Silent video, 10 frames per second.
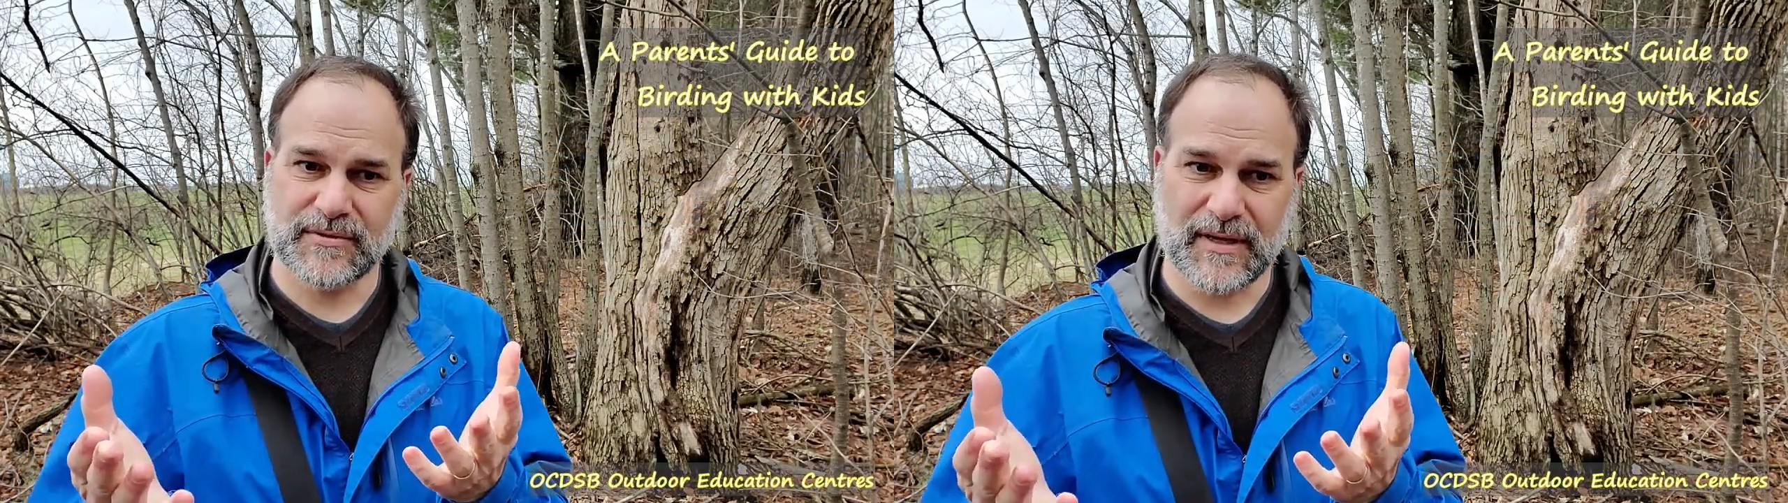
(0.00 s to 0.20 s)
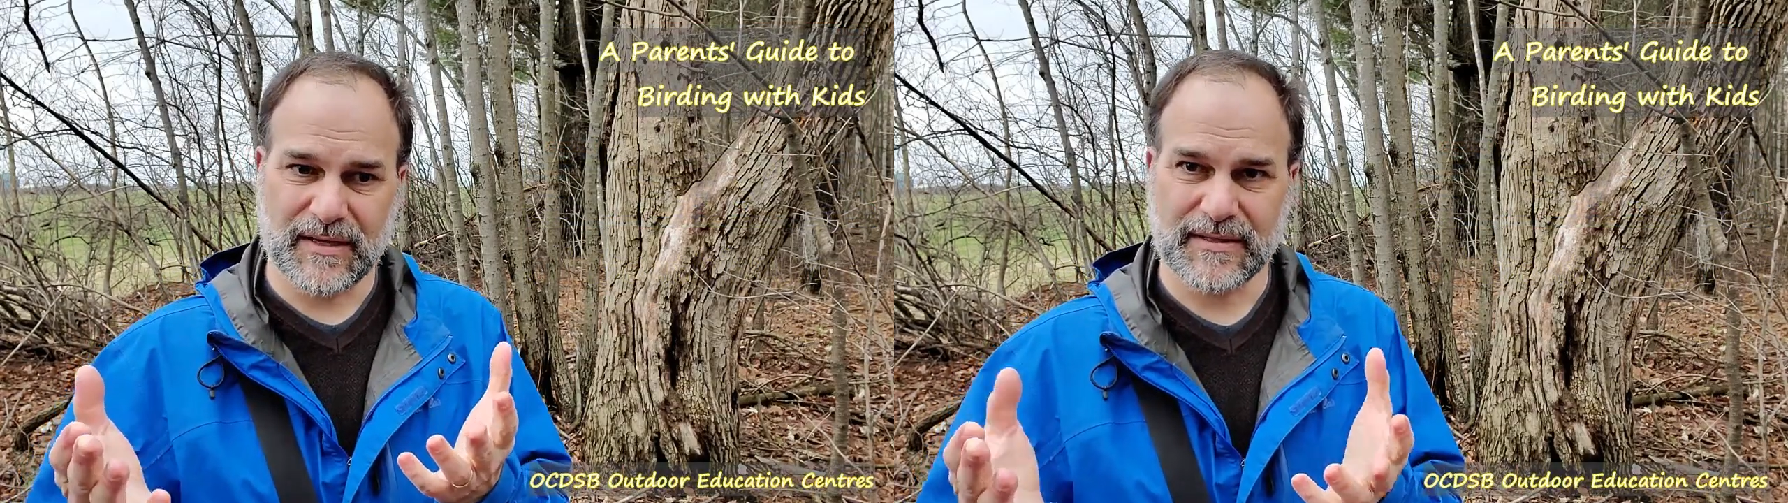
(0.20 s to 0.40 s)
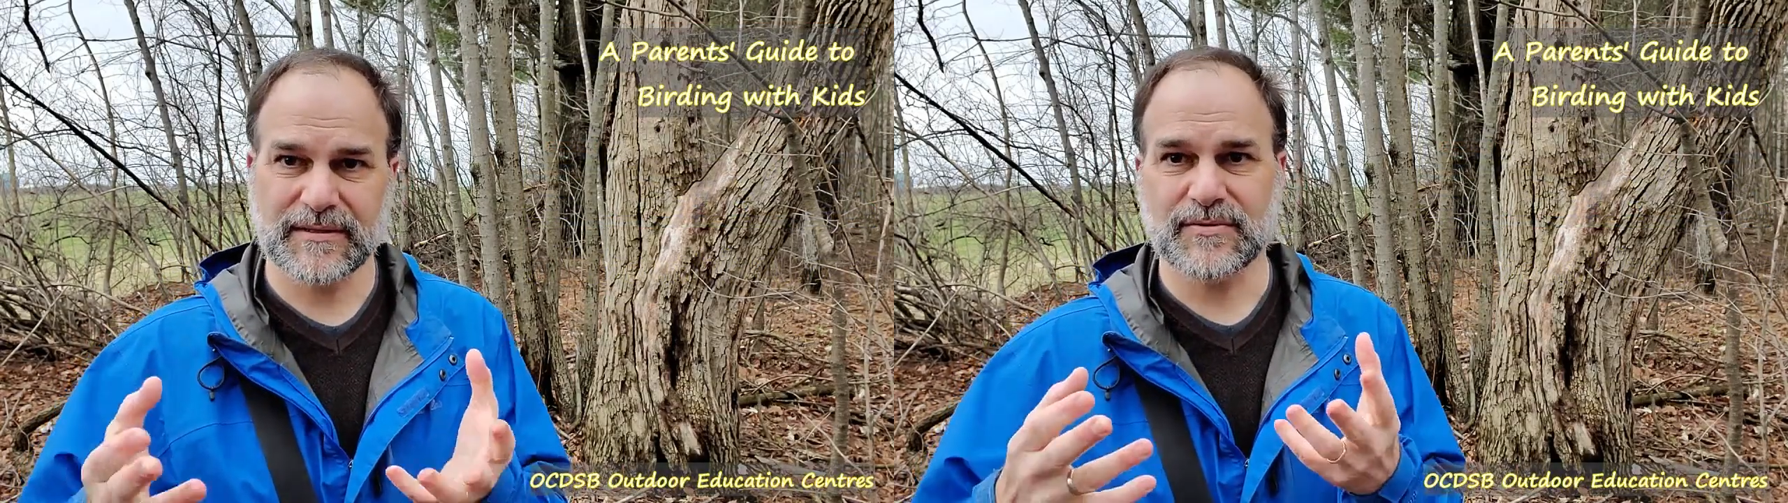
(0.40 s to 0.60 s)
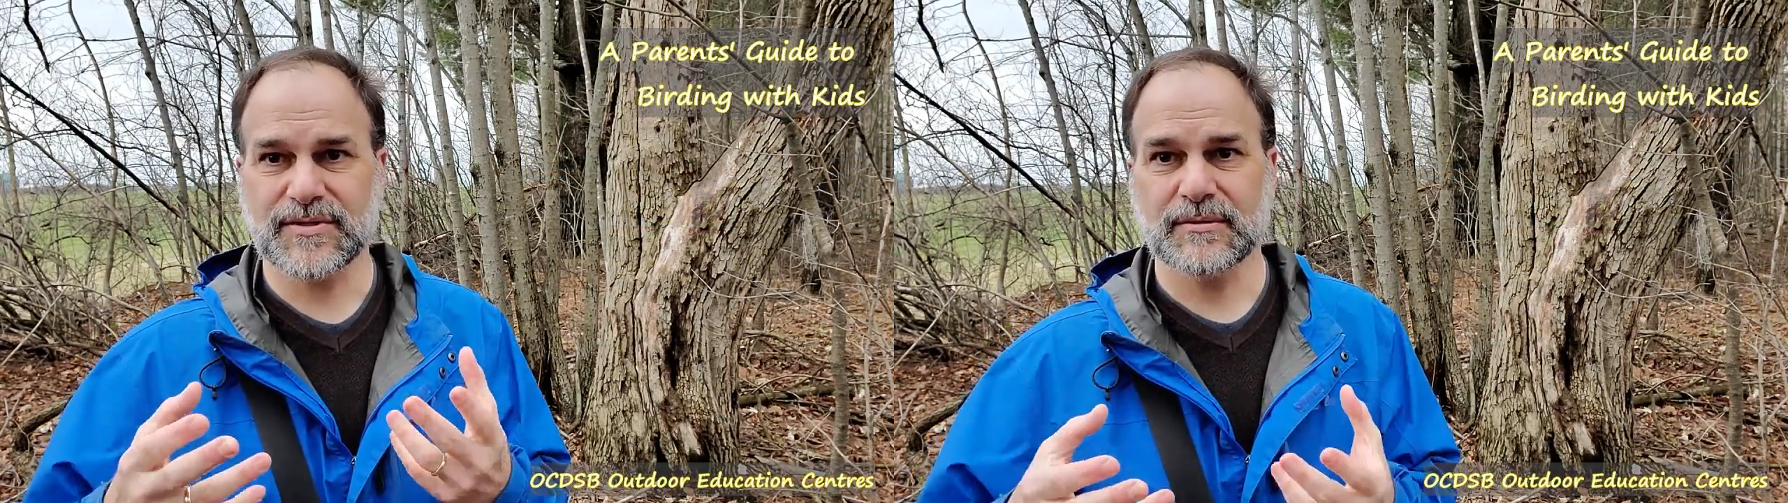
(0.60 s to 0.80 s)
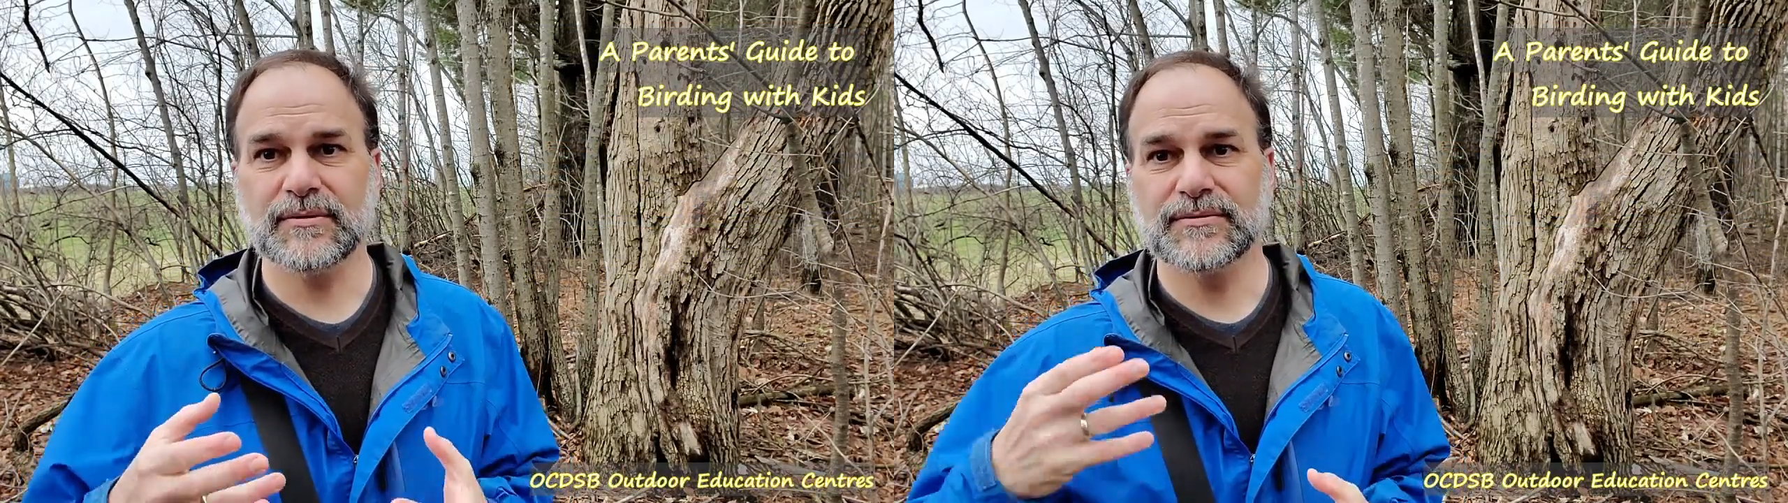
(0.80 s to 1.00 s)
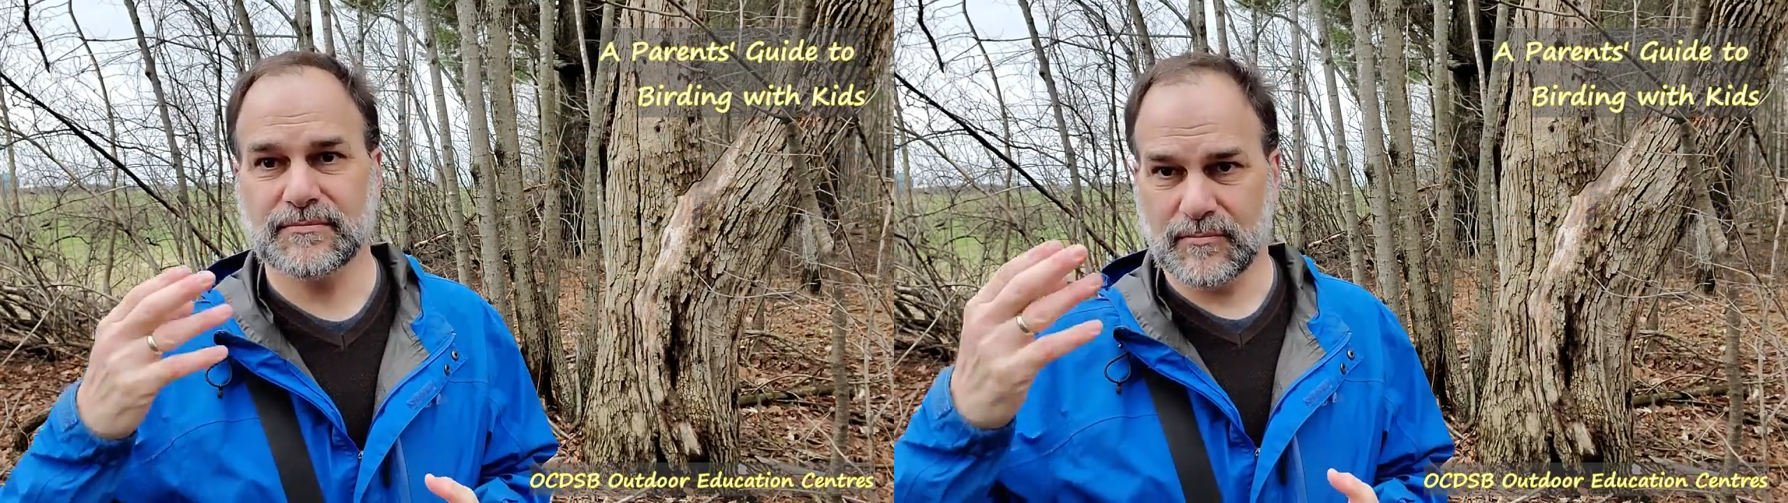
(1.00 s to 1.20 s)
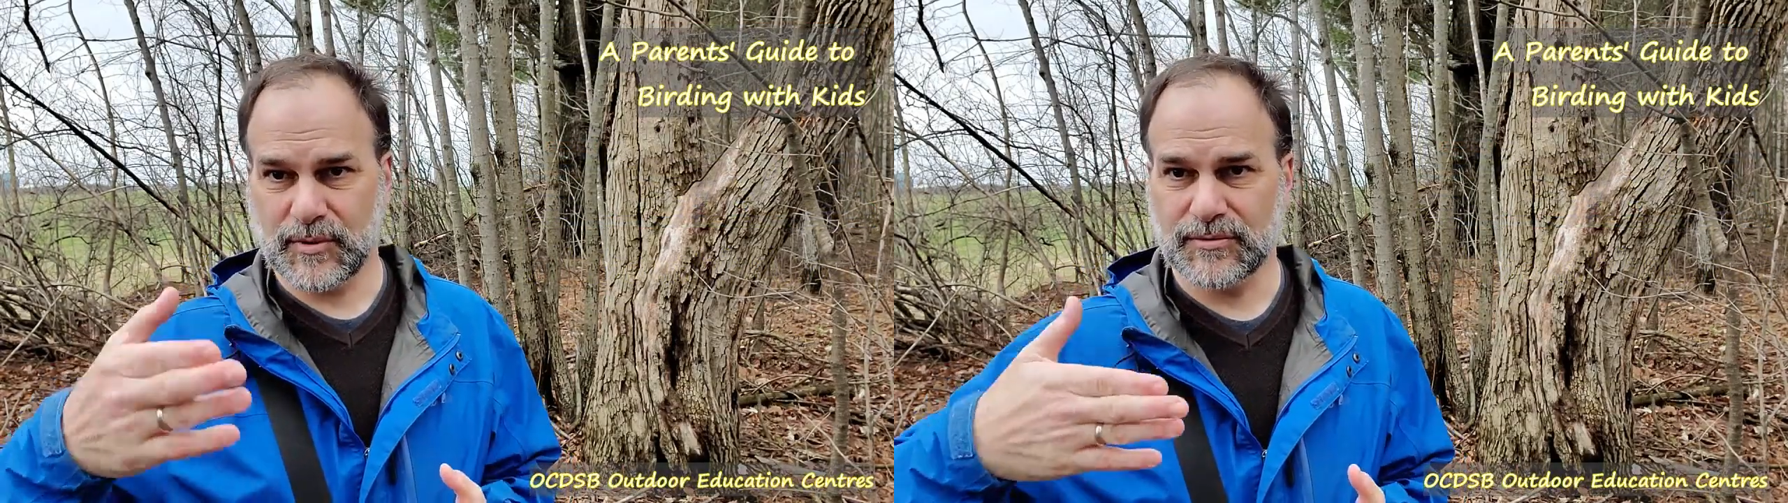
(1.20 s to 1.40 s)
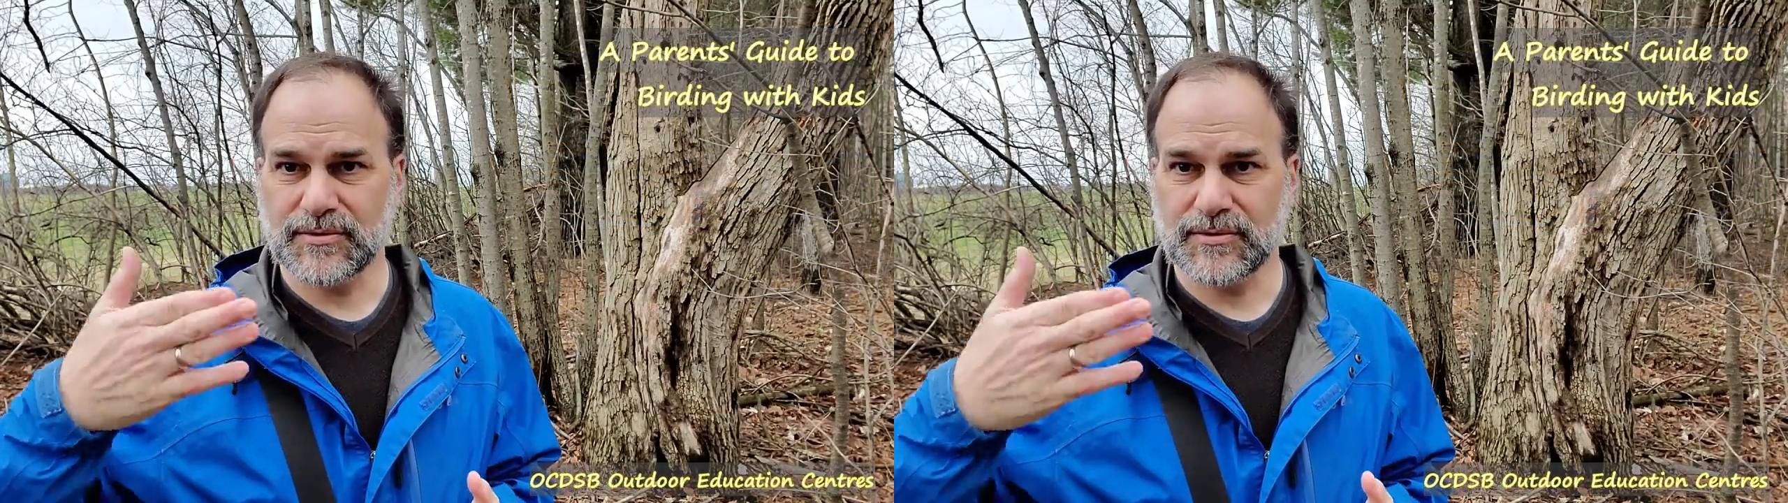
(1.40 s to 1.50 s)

I think you'll see we'll